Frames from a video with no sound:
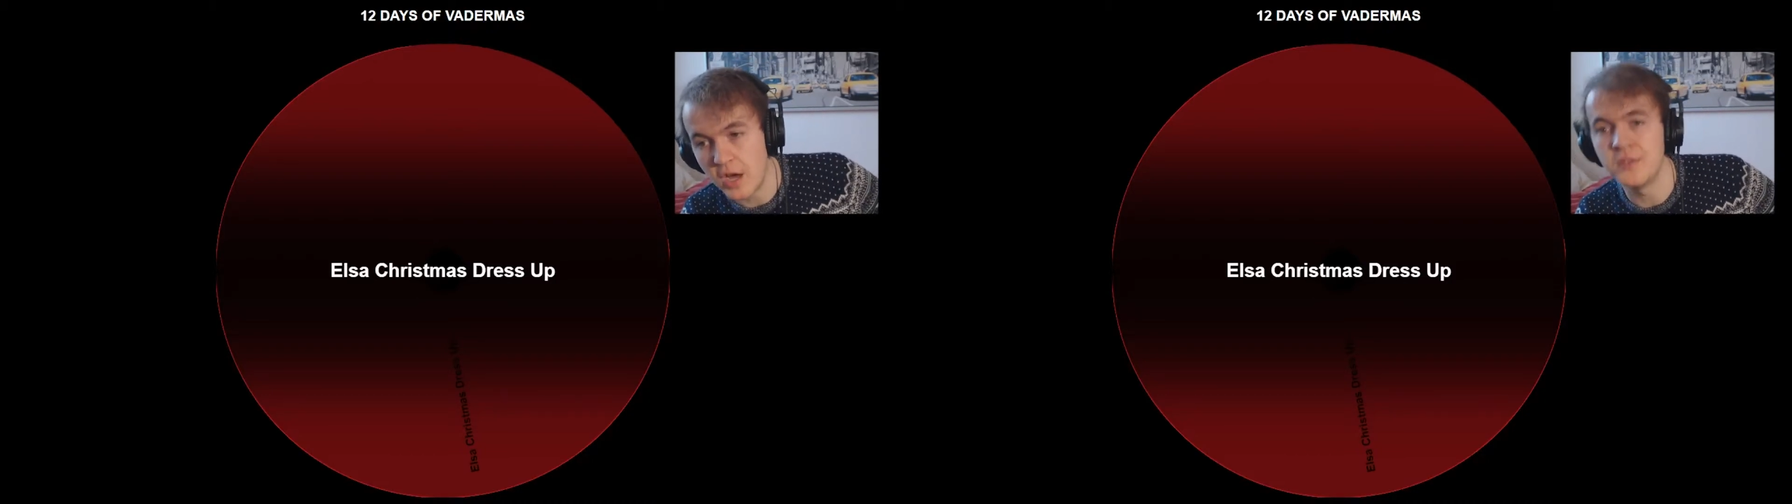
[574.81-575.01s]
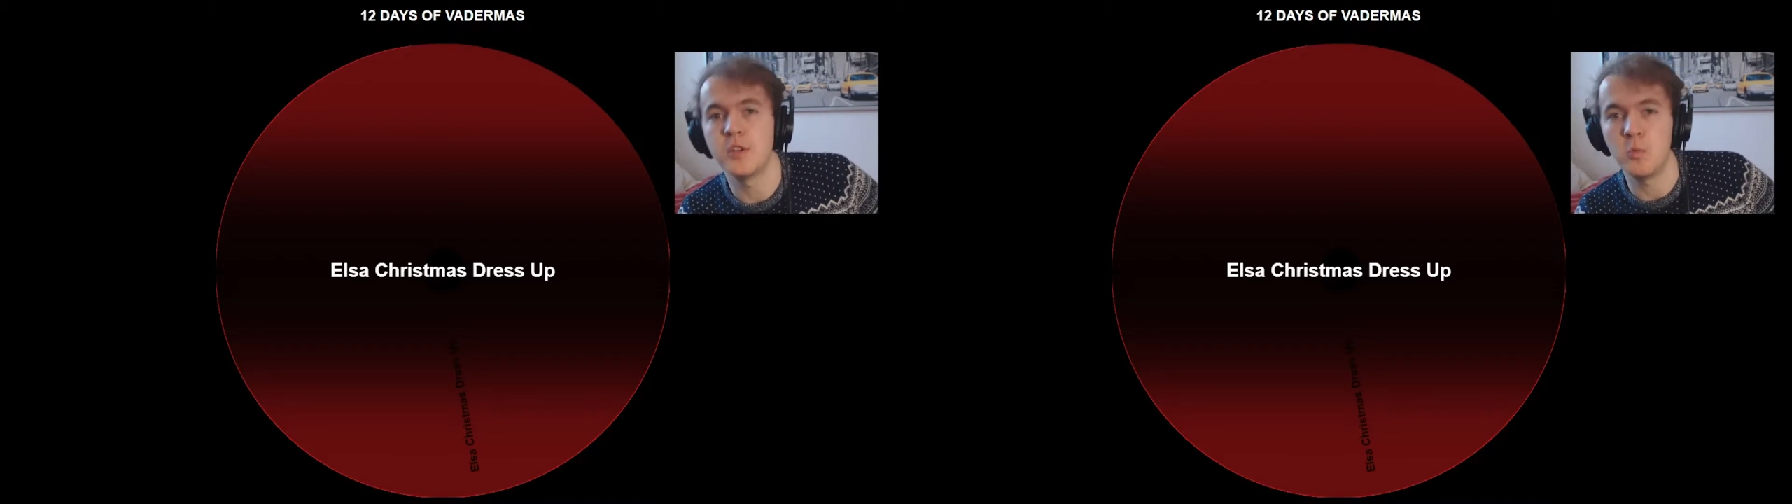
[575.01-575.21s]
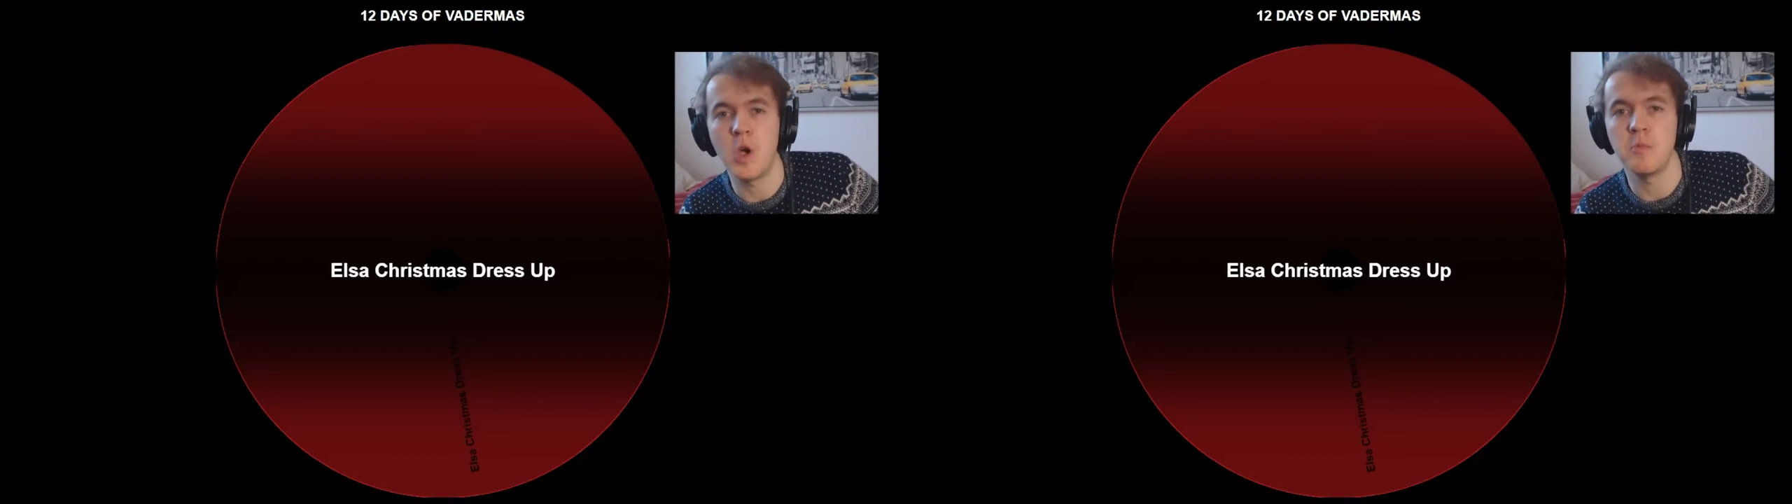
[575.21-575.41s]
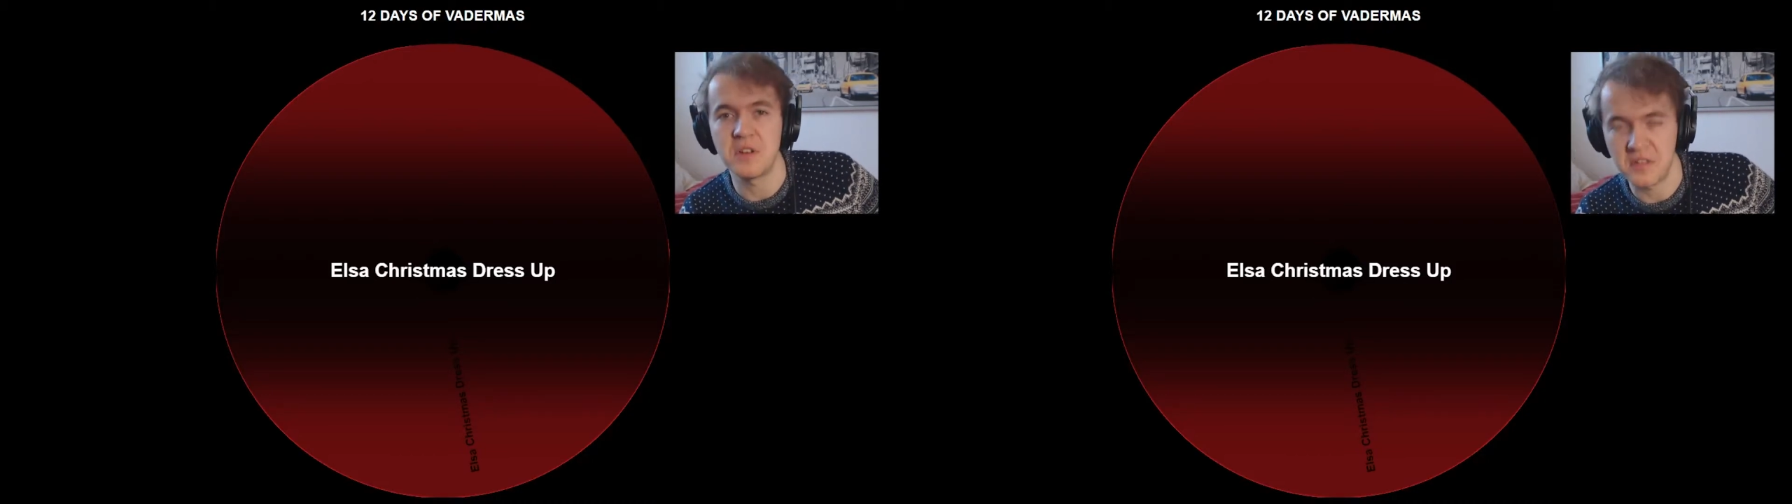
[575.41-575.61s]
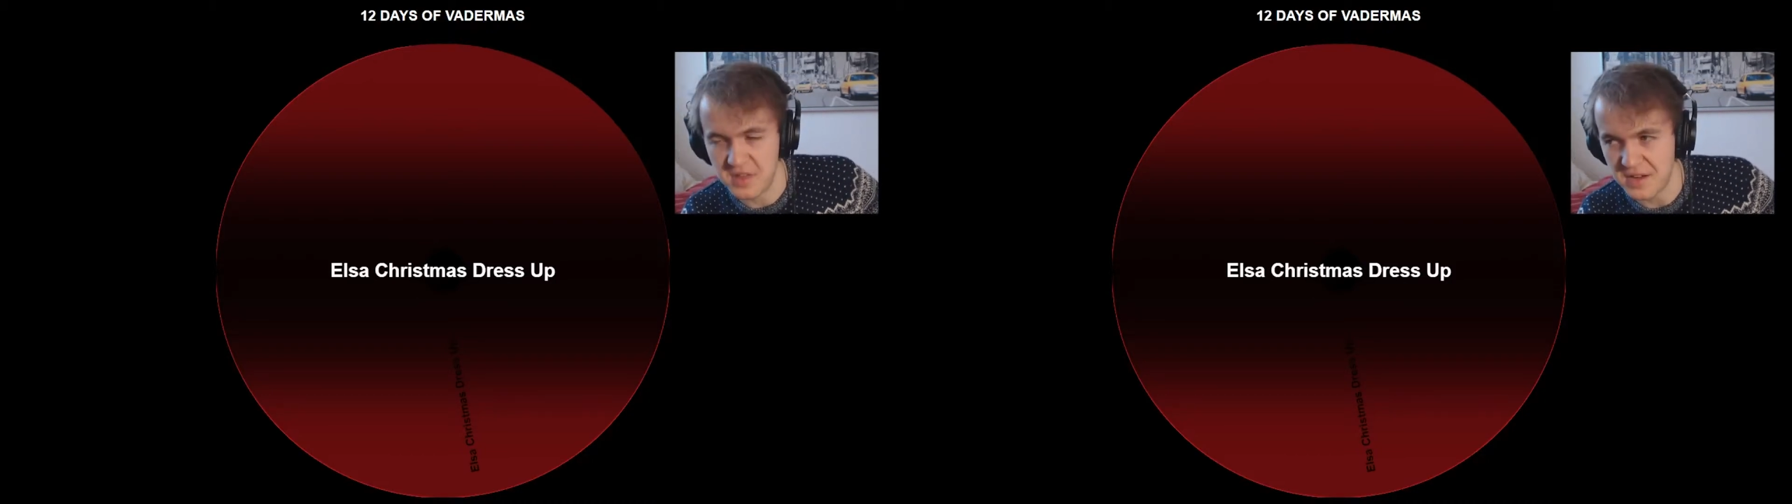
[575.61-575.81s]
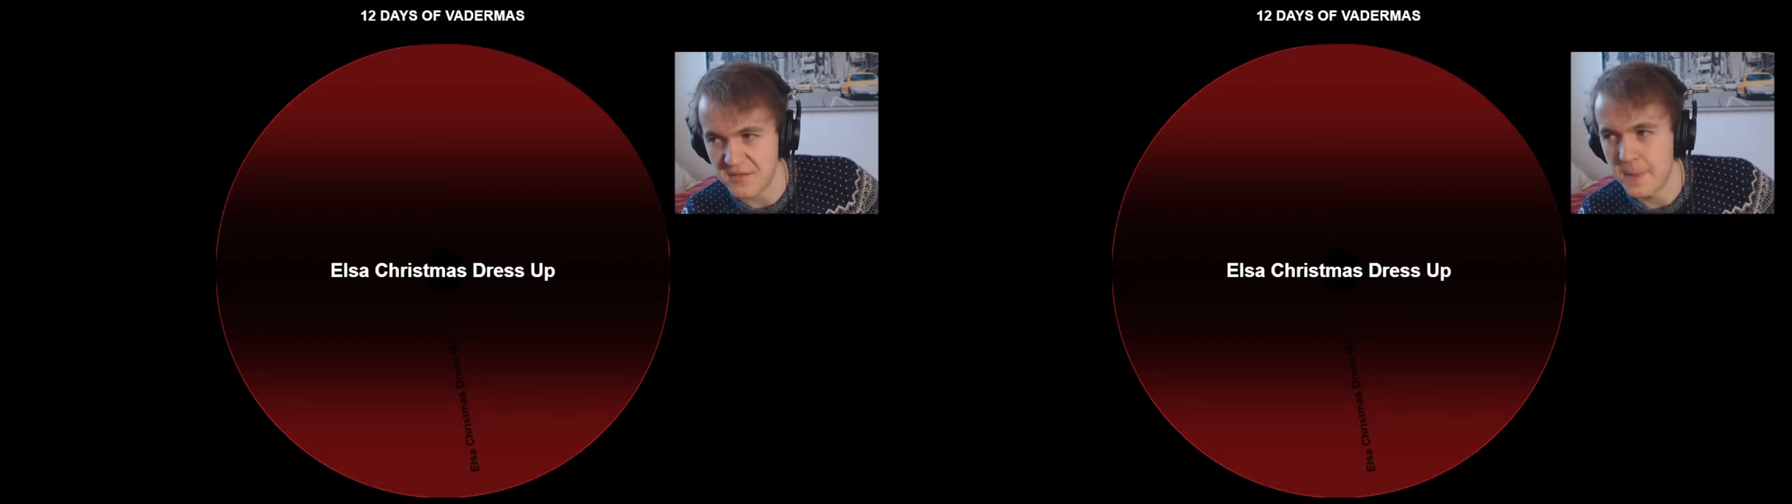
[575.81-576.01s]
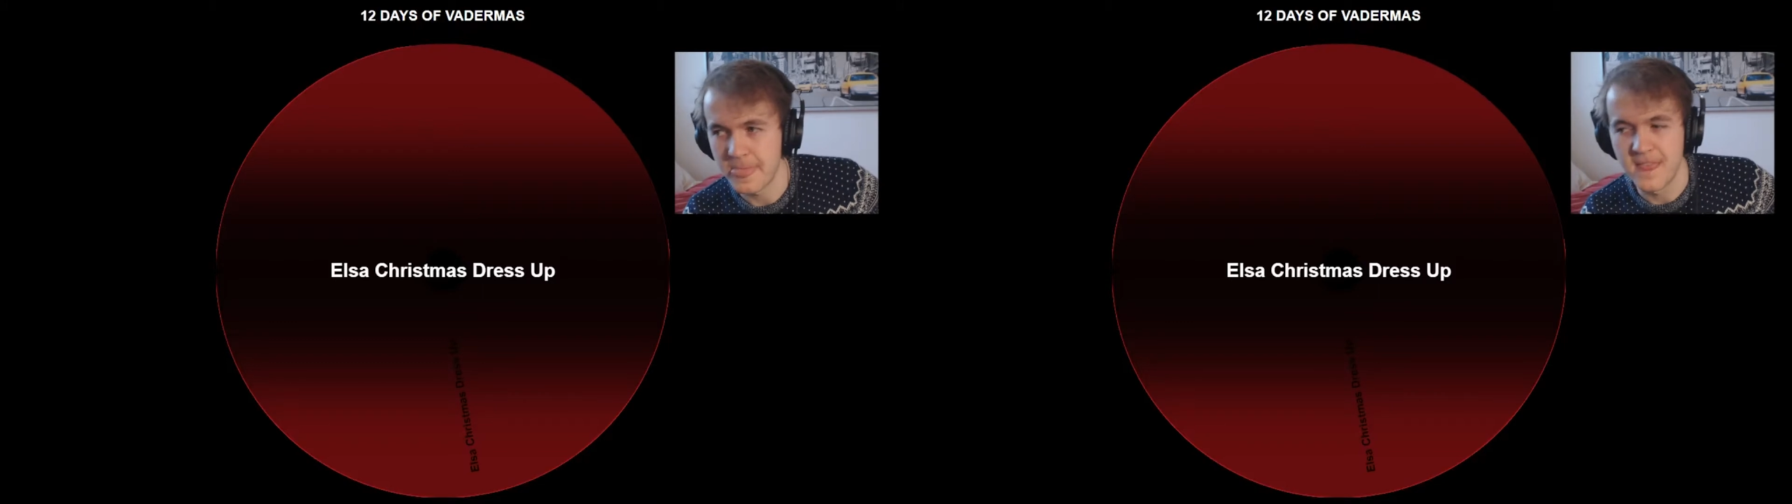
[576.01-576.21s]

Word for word: underwhelming thing